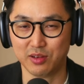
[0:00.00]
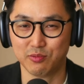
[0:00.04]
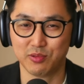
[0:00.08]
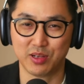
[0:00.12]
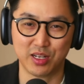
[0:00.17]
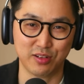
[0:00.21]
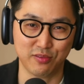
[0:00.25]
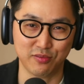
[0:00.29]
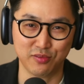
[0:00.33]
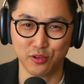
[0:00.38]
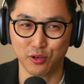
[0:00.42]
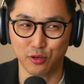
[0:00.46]
kind
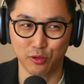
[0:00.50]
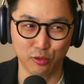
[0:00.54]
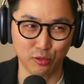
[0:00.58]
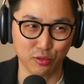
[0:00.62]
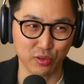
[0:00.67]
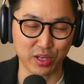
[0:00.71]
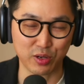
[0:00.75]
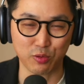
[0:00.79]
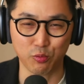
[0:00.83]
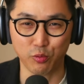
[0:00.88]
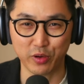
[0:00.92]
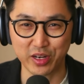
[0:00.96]
of old
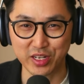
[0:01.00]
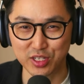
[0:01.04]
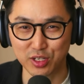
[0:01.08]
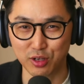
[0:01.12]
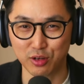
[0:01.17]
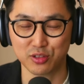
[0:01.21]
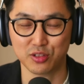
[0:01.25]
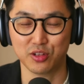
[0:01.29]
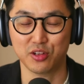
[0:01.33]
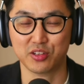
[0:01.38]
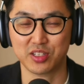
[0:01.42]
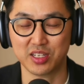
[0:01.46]
like
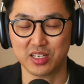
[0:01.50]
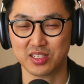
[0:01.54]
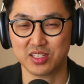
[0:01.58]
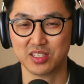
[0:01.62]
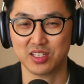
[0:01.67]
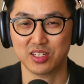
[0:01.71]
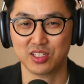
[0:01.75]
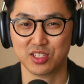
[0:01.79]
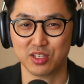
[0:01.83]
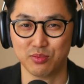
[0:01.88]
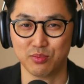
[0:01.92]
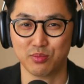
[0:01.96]
Windows looking
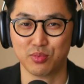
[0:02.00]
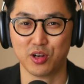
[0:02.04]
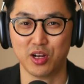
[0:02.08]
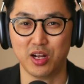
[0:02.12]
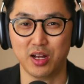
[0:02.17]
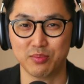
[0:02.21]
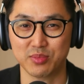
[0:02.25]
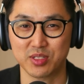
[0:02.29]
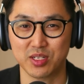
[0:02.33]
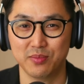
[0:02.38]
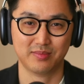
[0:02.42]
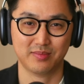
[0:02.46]
system prompt.